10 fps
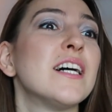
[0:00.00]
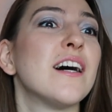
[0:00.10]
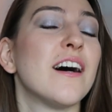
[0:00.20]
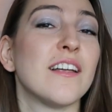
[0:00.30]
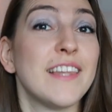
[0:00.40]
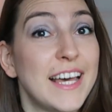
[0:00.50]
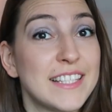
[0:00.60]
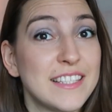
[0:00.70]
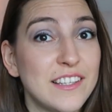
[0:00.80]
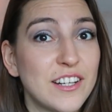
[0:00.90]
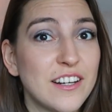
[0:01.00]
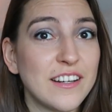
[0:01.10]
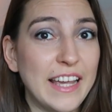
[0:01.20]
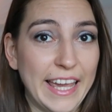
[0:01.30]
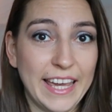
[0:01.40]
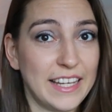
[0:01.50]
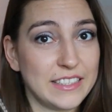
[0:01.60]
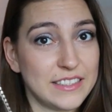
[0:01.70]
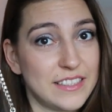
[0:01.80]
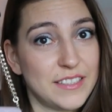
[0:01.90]
last year,
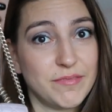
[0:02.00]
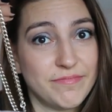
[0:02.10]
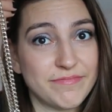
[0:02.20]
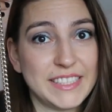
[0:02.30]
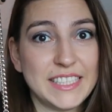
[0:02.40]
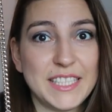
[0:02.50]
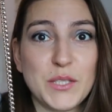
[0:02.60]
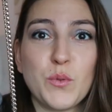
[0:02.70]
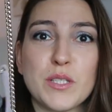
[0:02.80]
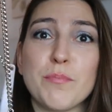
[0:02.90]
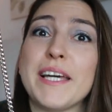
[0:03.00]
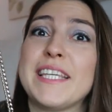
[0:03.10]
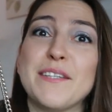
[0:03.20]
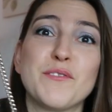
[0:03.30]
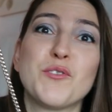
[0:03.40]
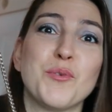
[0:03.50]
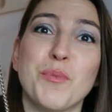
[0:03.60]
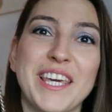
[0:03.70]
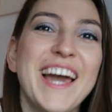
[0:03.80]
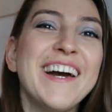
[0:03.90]
and this was my gift to
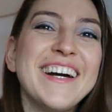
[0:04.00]
me.